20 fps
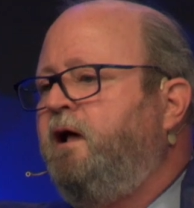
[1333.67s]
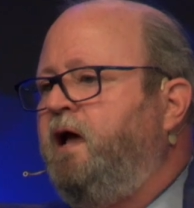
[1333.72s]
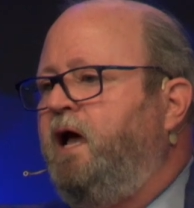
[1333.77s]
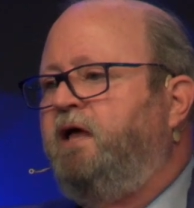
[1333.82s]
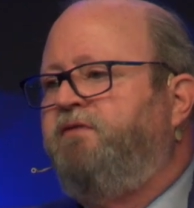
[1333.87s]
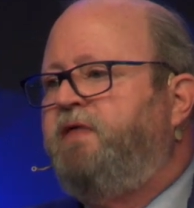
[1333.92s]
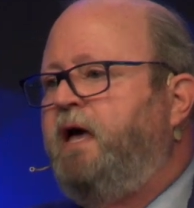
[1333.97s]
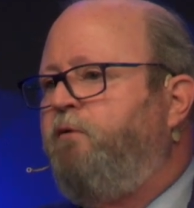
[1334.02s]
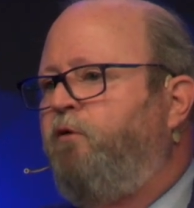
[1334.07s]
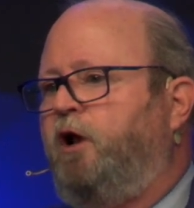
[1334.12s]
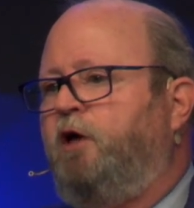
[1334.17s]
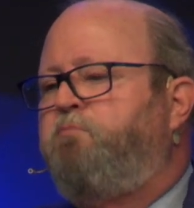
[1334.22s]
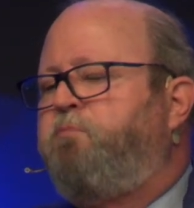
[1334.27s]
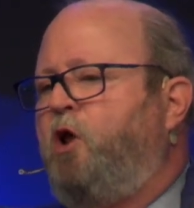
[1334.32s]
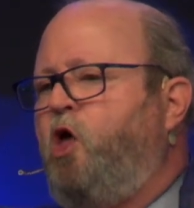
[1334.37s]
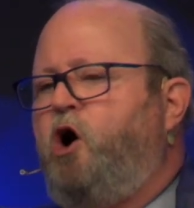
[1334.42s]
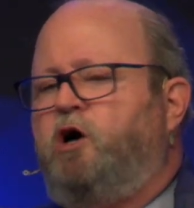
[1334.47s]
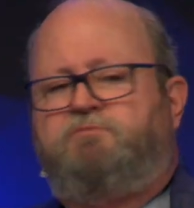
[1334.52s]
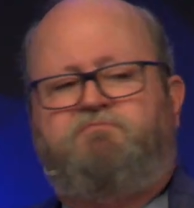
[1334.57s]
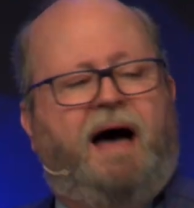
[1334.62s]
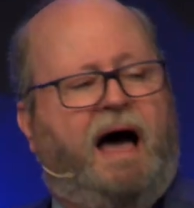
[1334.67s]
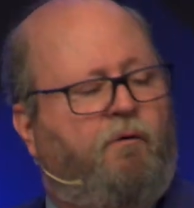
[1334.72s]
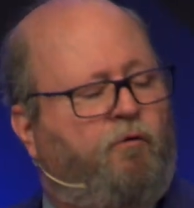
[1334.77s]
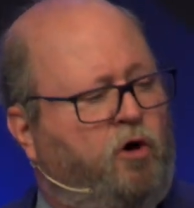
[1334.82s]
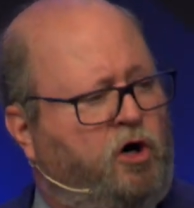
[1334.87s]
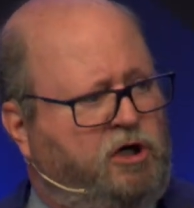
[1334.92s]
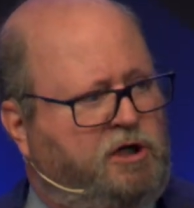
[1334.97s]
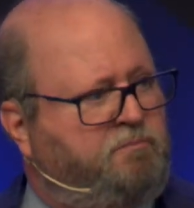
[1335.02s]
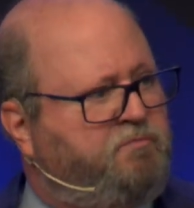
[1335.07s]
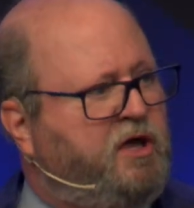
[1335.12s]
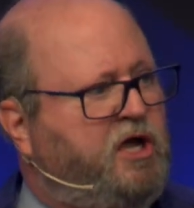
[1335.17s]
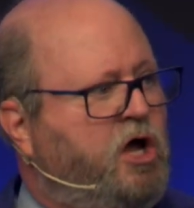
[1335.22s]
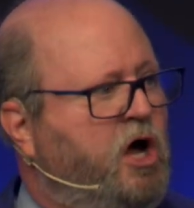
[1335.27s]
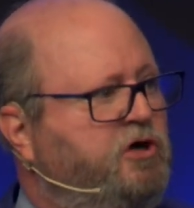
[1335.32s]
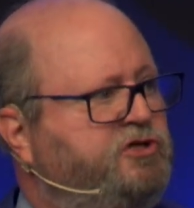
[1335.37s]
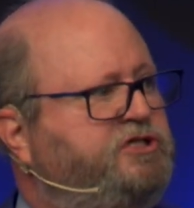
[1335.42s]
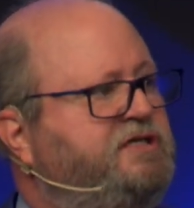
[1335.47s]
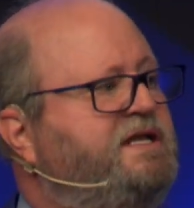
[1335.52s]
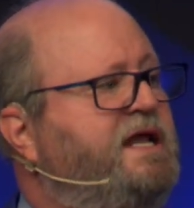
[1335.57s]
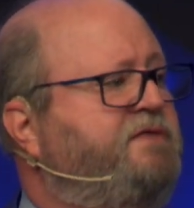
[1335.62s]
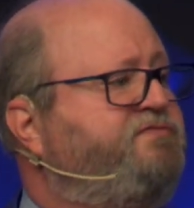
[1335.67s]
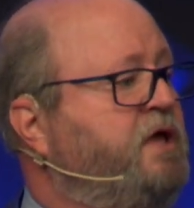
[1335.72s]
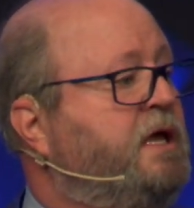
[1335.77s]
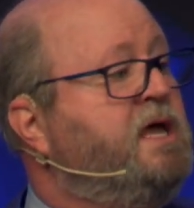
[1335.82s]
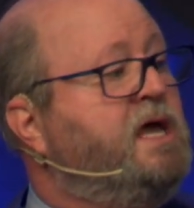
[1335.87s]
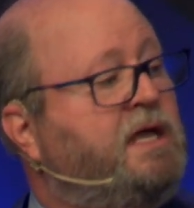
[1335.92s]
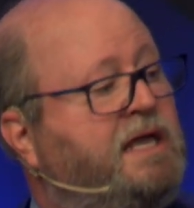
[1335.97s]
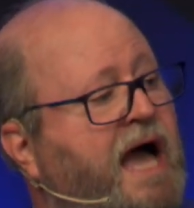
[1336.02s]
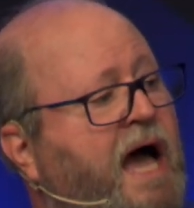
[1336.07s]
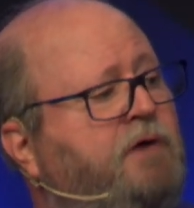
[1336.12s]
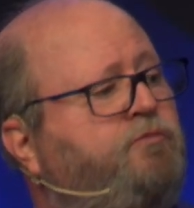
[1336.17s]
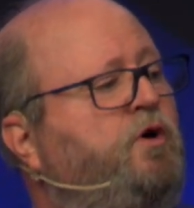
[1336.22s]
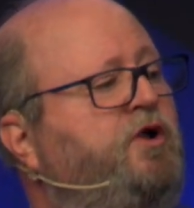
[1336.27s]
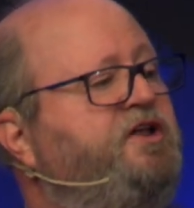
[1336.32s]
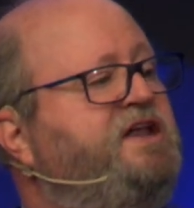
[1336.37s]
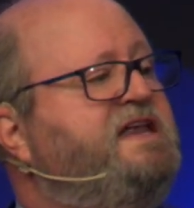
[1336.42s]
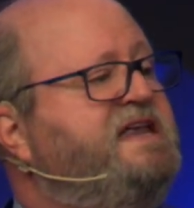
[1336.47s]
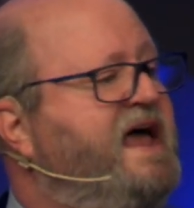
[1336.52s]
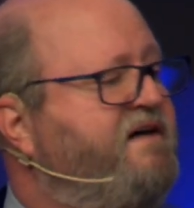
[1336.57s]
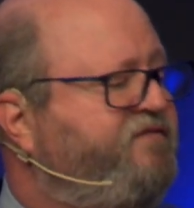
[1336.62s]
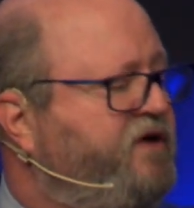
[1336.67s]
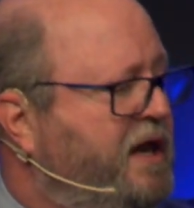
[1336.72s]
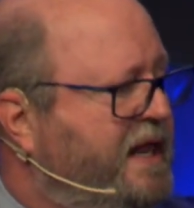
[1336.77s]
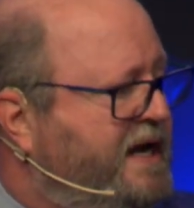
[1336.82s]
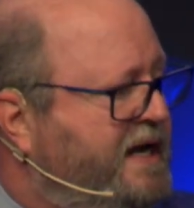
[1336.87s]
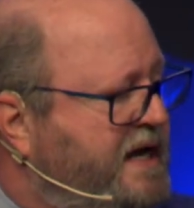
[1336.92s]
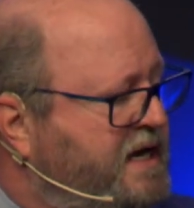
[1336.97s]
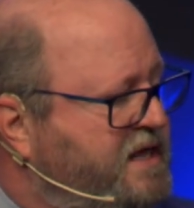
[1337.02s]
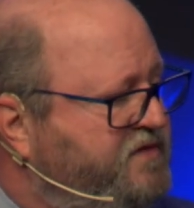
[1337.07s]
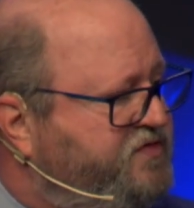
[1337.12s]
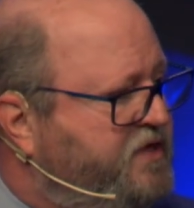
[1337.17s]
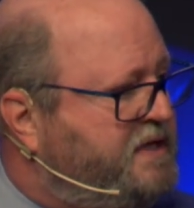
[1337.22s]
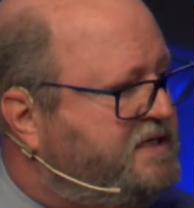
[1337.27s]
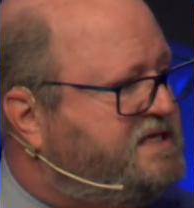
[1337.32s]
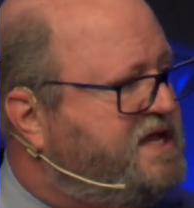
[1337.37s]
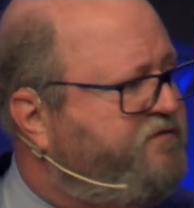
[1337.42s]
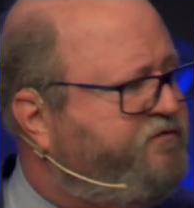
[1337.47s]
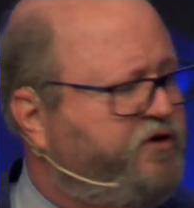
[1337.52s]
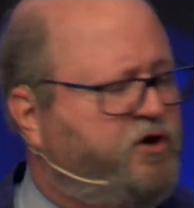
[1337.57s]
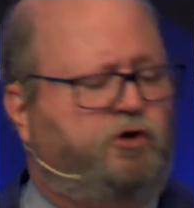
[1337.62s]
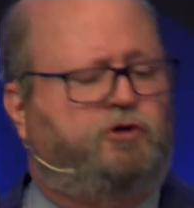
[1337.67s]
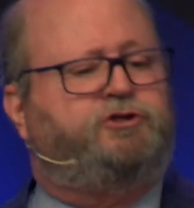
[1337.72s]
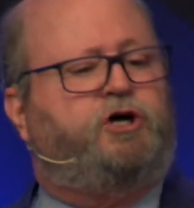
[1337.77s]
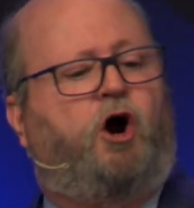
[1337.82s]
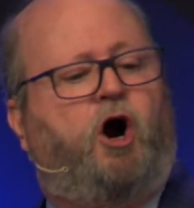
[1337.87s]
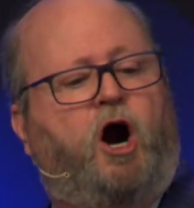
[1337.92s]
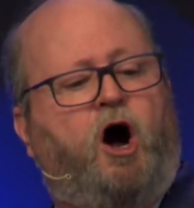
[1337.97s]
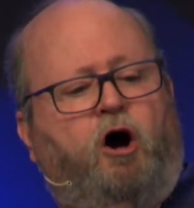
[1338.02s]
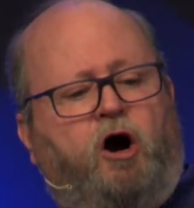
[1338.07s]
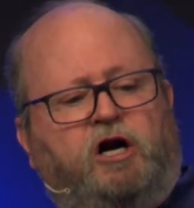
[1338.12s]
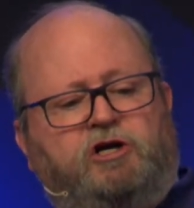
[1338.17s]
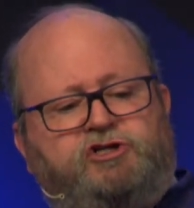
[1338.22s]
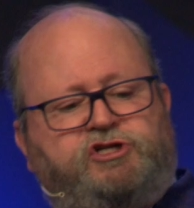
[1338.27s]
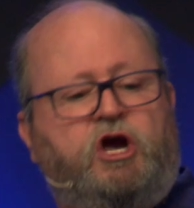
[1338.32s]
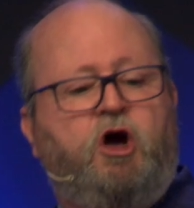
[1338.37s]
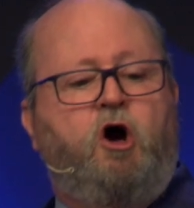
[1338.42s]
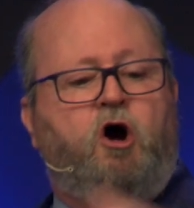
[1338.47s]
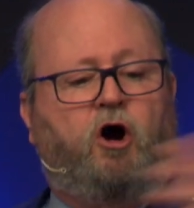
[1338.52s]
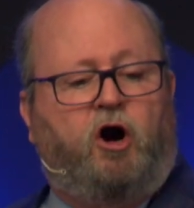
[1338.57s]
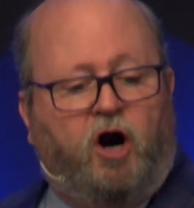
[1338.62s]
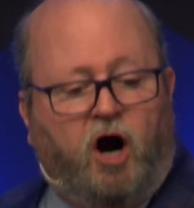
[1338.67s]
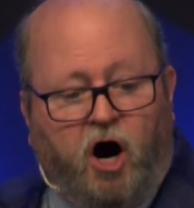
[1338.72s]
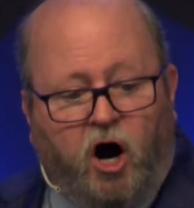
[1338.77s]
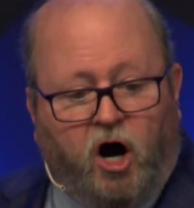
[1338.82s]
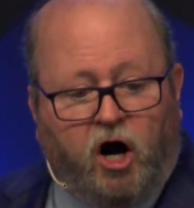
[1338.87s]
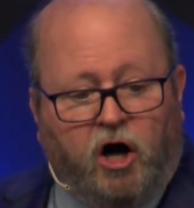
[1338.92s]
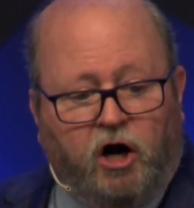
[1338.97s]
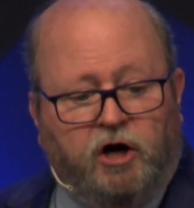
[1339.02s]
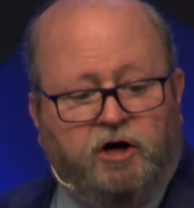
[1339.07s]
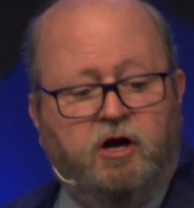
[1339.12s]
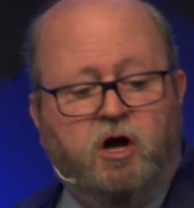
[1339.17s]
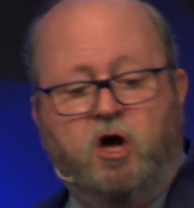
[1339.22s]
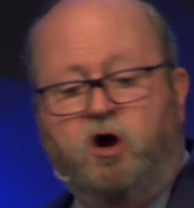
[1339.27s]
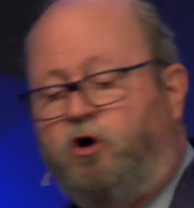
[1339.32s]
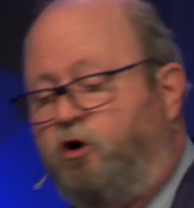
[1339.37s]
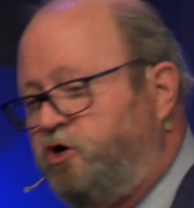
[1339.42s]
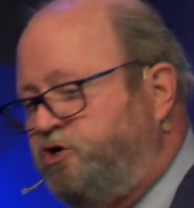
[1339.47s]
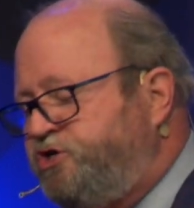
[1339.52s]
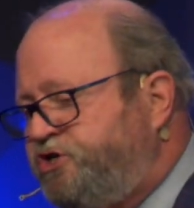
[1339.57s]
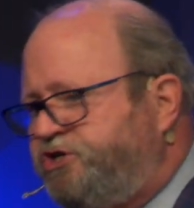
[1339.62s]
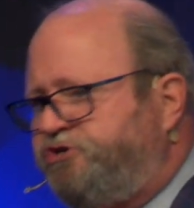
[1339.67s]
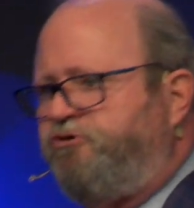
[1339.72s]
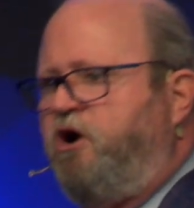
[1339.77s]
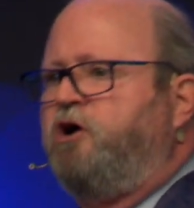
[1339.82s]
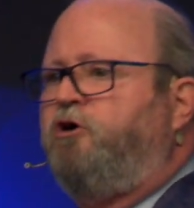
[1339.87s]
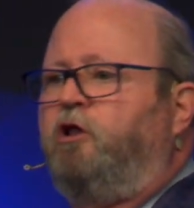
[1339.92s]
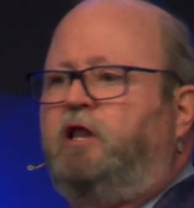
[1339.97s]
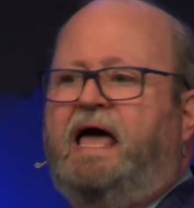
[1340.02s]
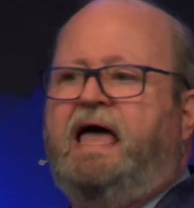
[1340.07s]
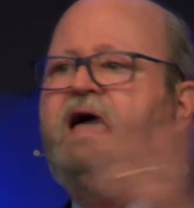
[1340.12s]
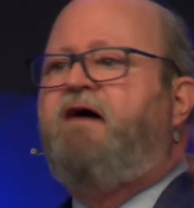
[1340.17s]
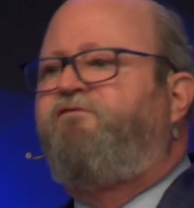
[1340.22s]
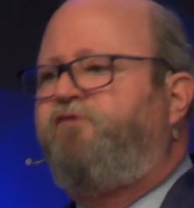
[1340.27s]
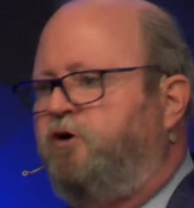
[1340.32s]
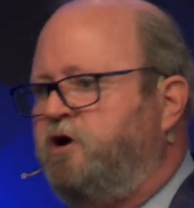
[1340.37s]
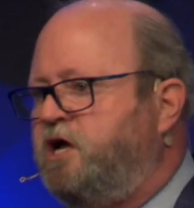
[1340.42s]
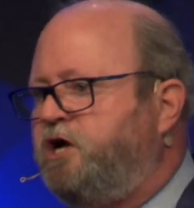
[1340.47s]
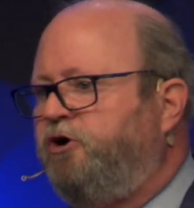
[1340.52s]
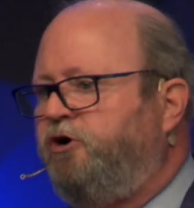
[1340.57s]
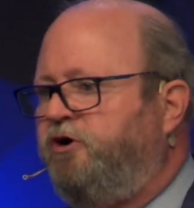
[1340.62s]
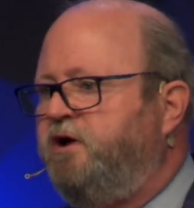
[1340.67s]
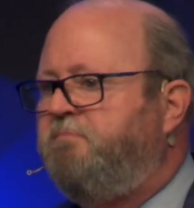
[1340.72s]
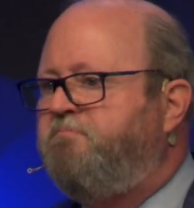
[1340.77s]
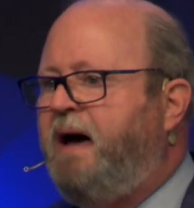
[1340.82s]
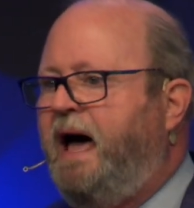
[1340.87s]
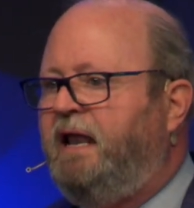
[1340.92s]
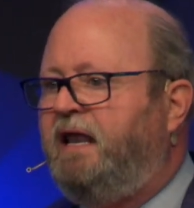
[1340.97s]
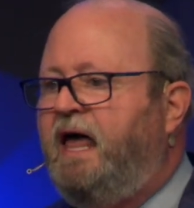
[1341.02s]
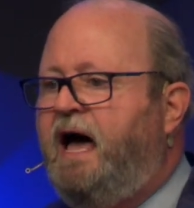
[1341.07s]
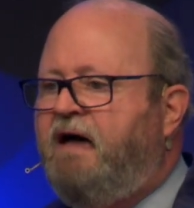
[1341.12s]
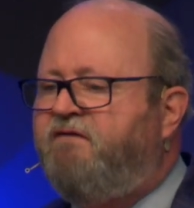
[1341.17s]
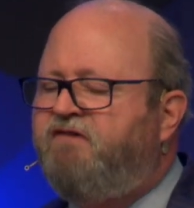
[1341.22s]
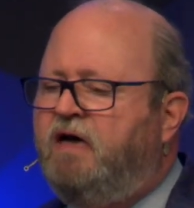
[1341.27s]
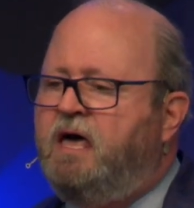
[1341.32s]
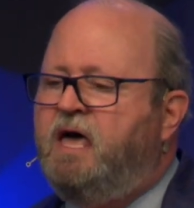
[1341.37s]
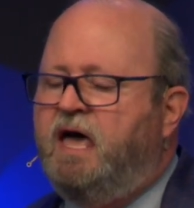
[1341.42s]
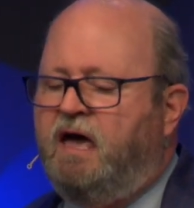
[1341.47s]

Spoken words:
and they will applaud my work because nothing. God will never let anything difficult or harsh or hard or struggle ever occur in my life.